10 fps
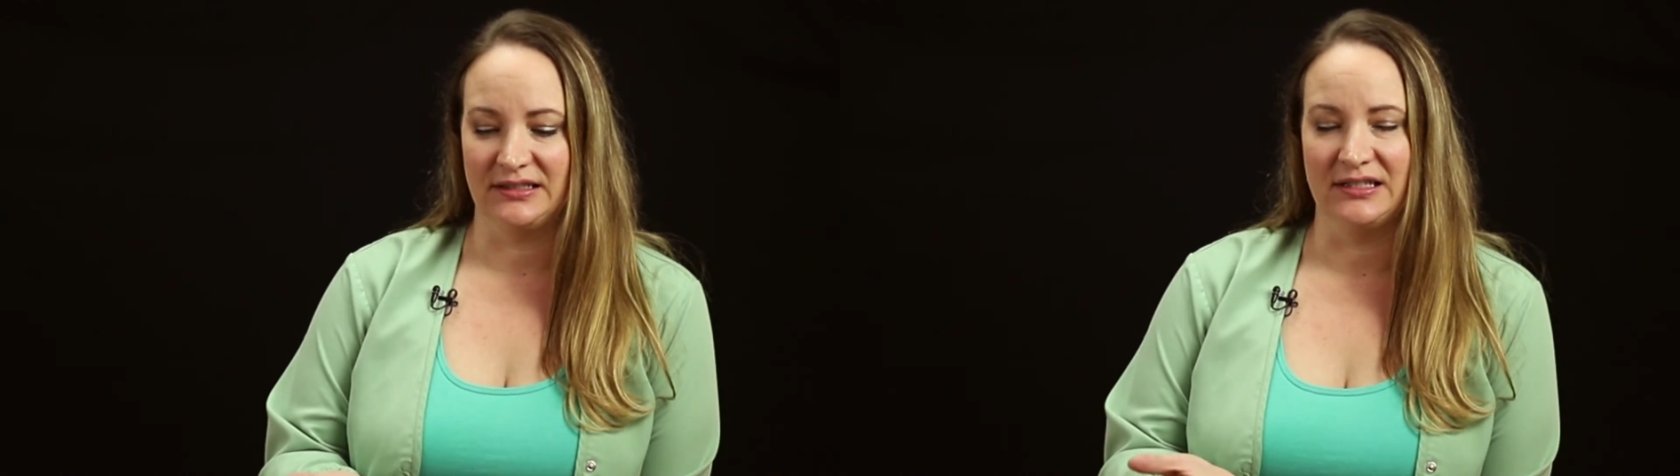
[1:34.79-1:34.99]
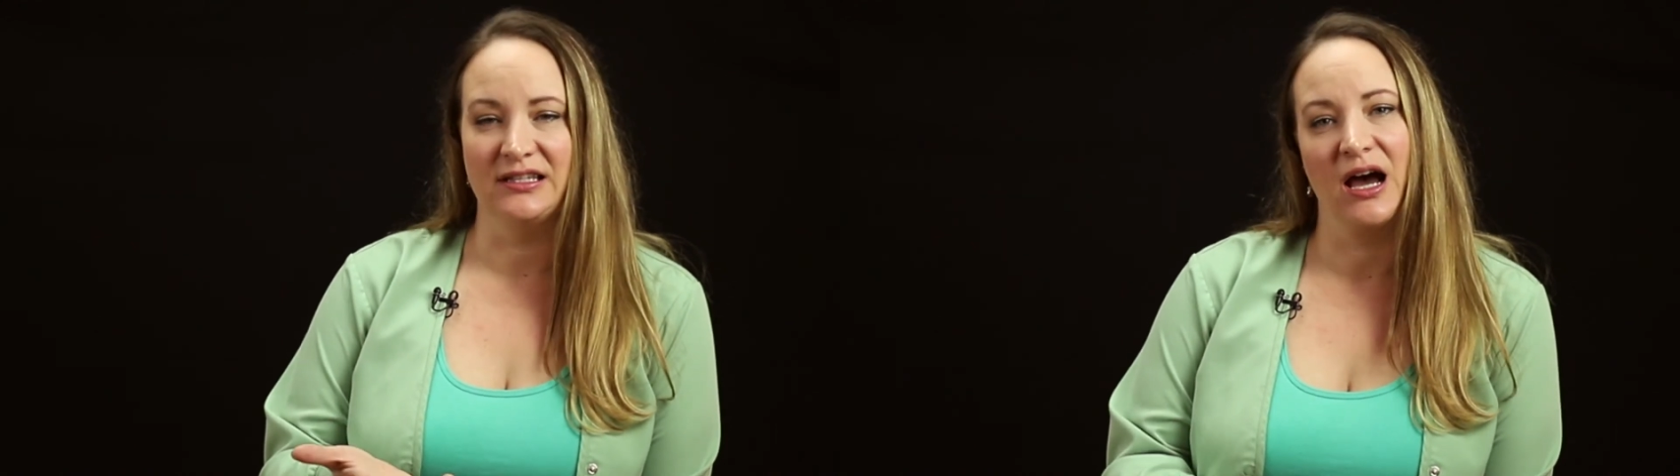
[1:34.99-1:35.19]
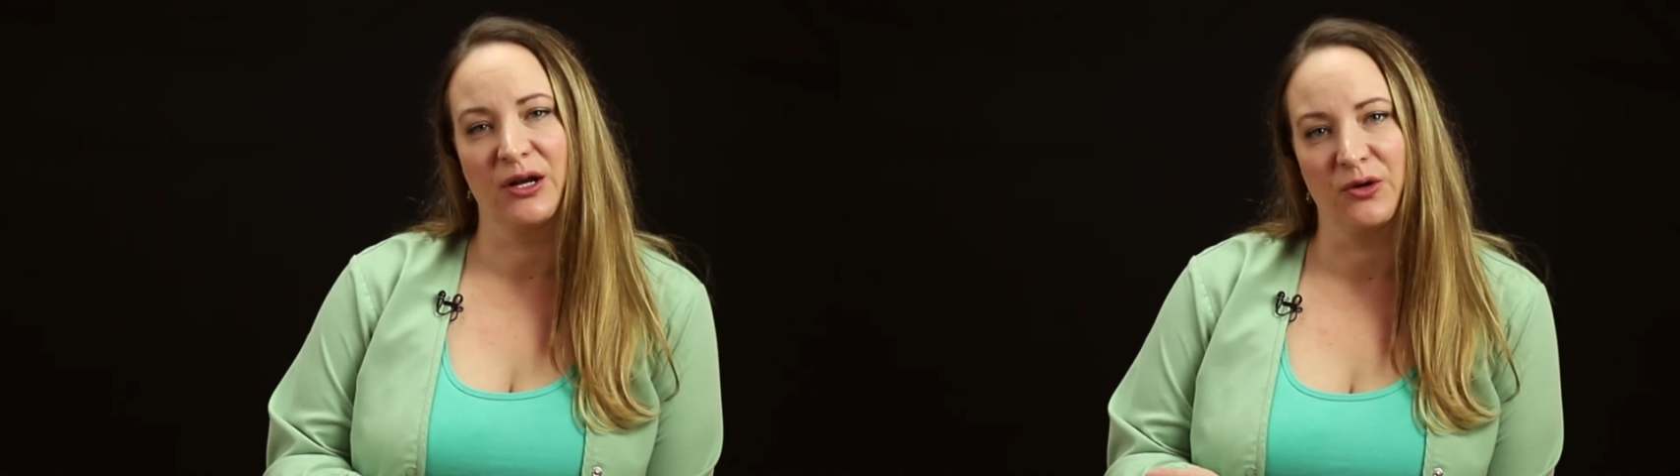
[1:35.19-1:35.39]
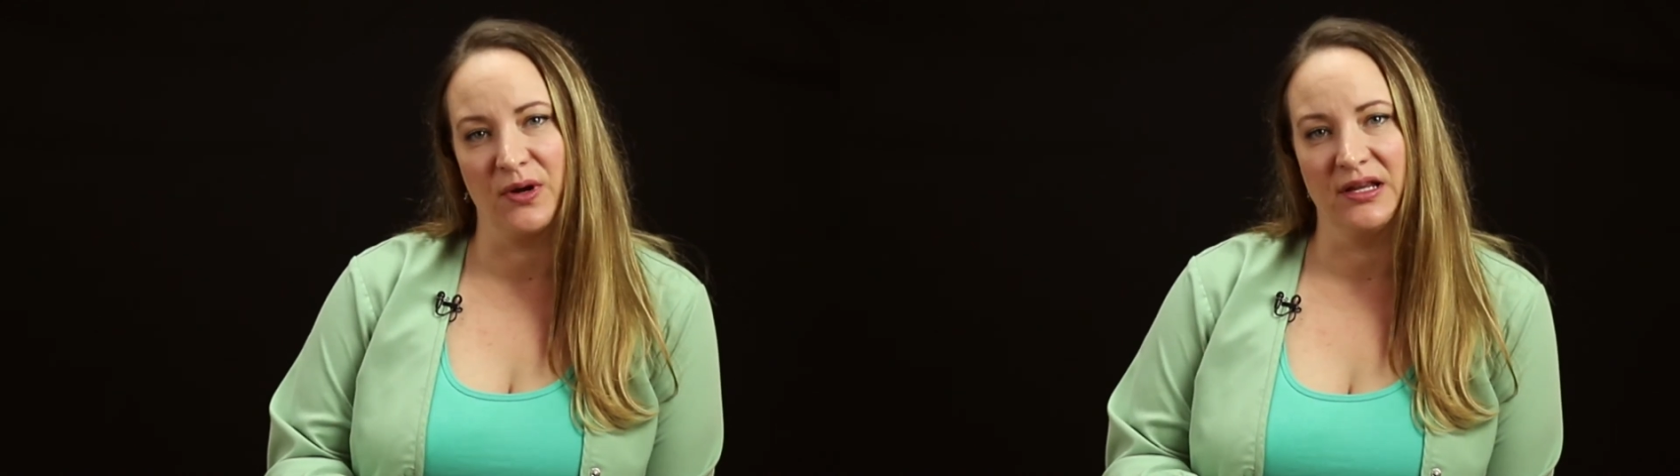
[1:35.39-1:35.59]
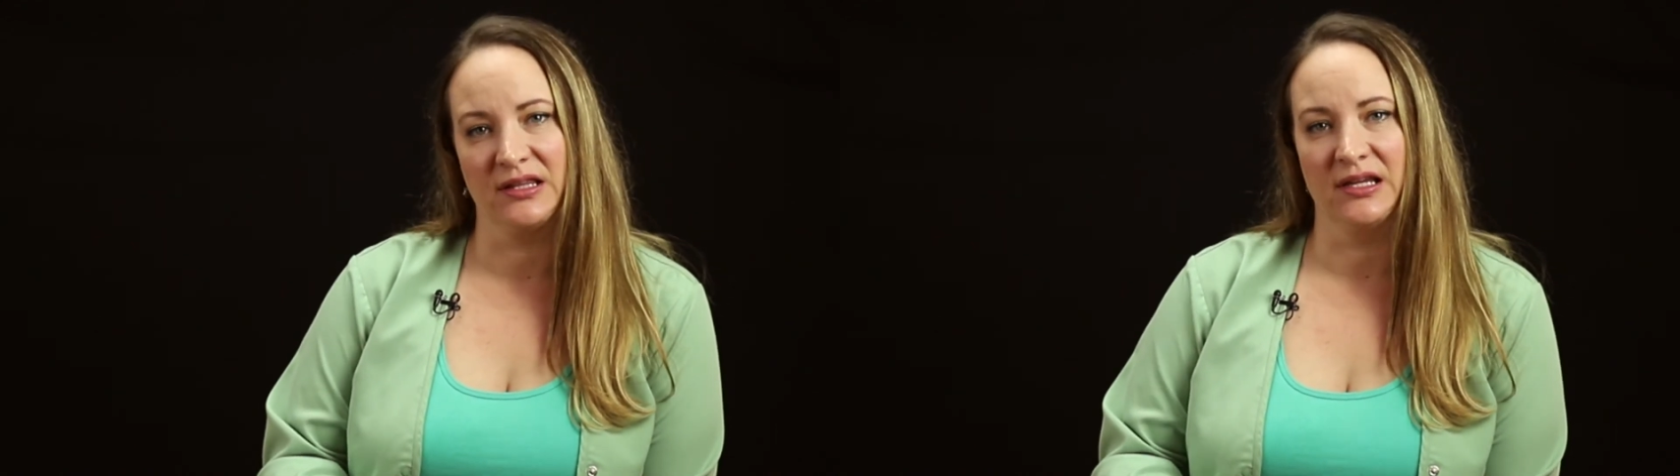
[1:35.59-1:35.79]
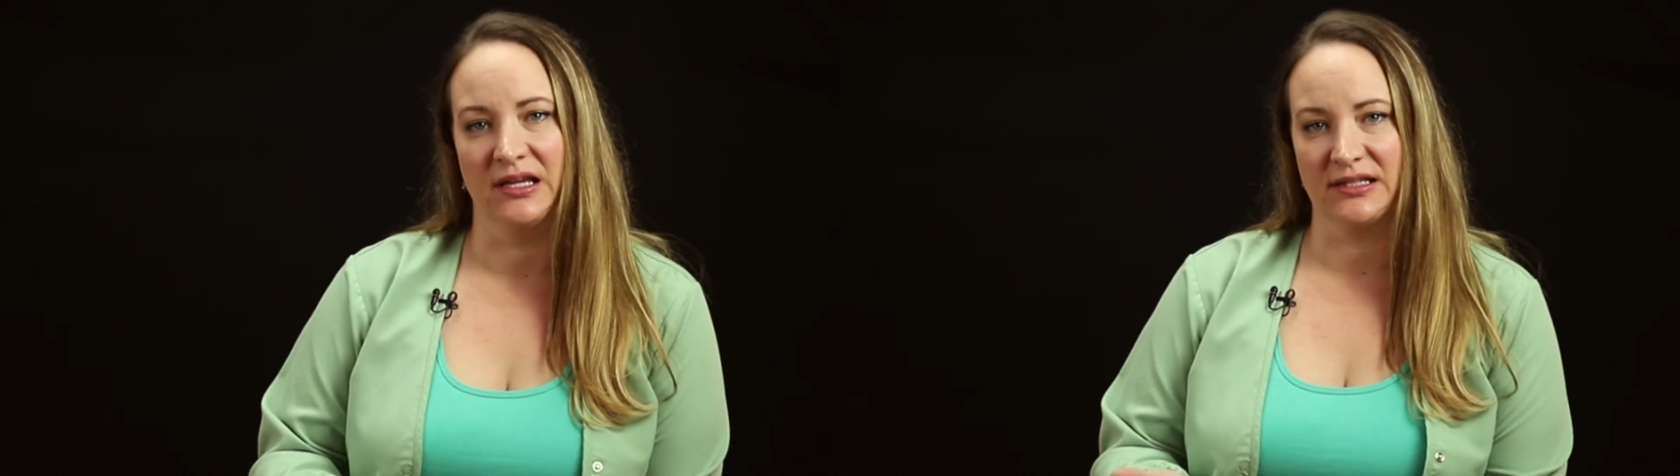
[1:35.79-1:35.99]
not a great thing.